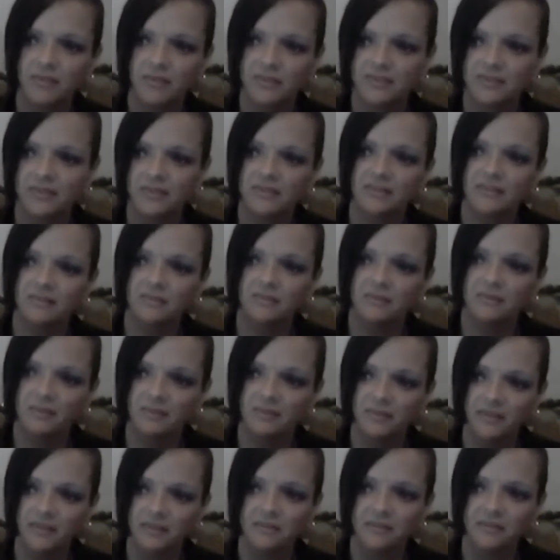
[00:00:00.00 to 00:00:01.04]
We sit
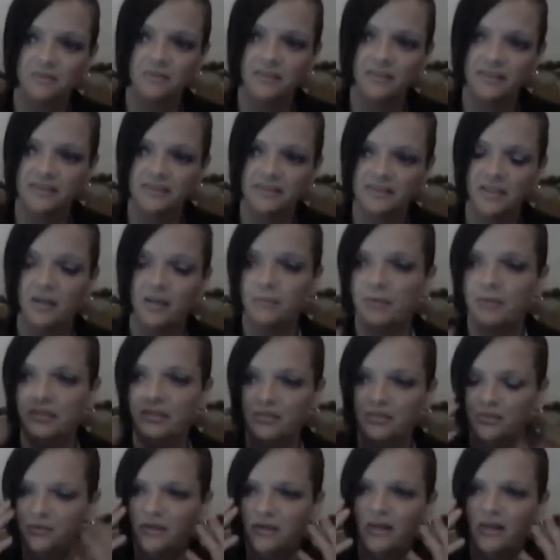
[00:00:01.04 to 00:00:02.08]
there literally saw. I
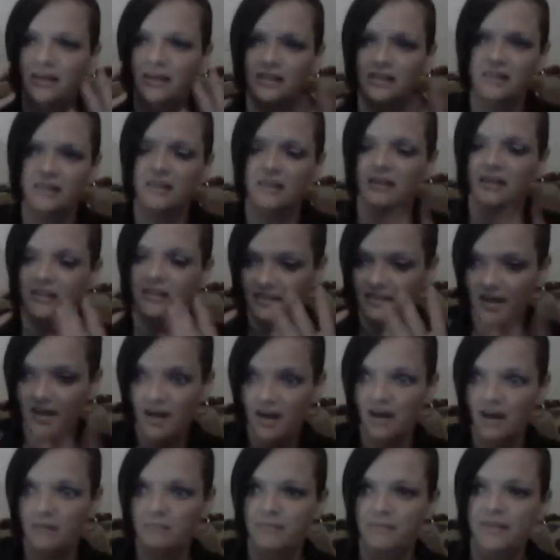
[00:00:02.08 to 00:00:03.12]
mean, you can't
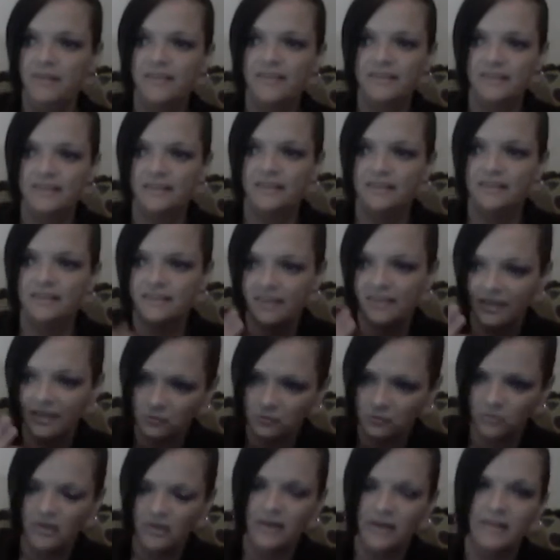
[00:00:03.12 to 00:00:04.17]
not miss it. It's
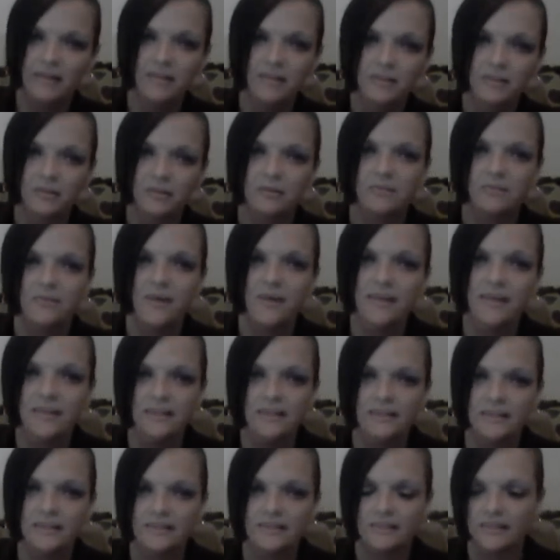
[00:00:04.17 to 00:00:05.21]
like right in your
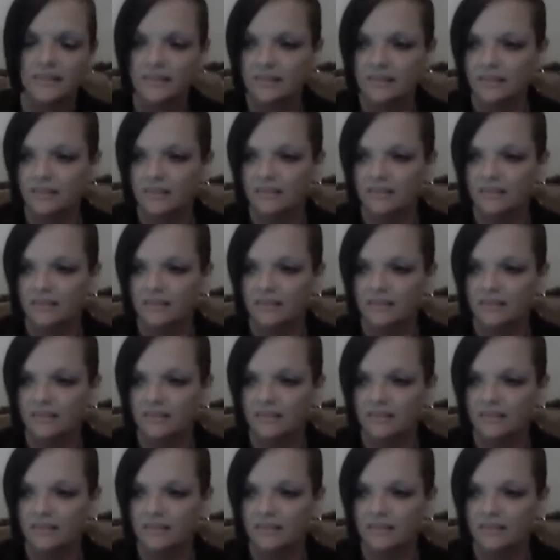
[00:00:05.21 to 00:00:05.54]
face.